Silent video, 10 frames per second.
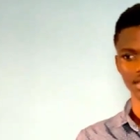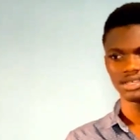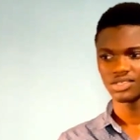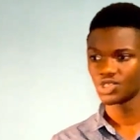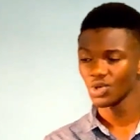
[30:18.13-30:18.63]

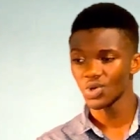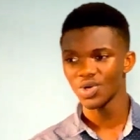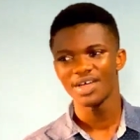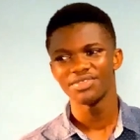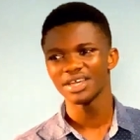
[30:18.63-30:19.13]
So
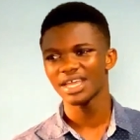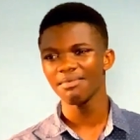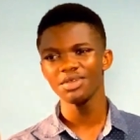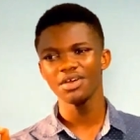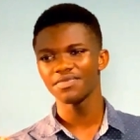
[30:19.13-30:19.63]
the
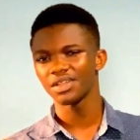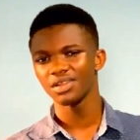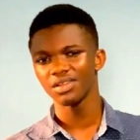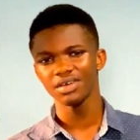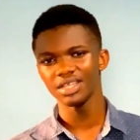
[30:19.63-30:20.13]
coming of the
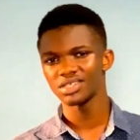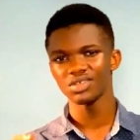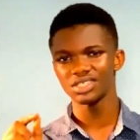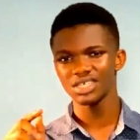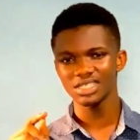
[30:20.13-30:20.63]
Lord is
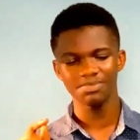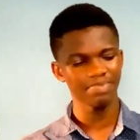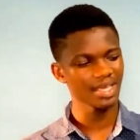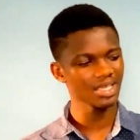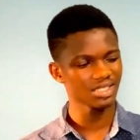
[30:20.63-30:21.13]
not just
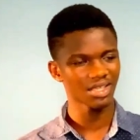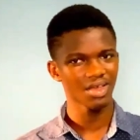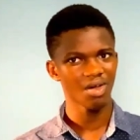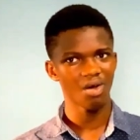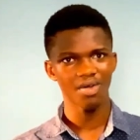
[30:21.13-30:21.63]
based
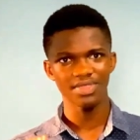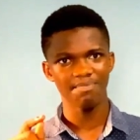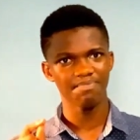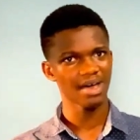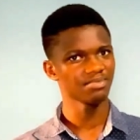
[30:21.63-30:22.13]
on the
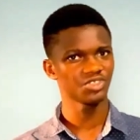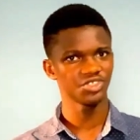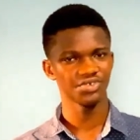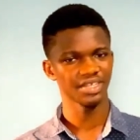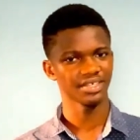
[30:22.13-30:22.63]
palm tree,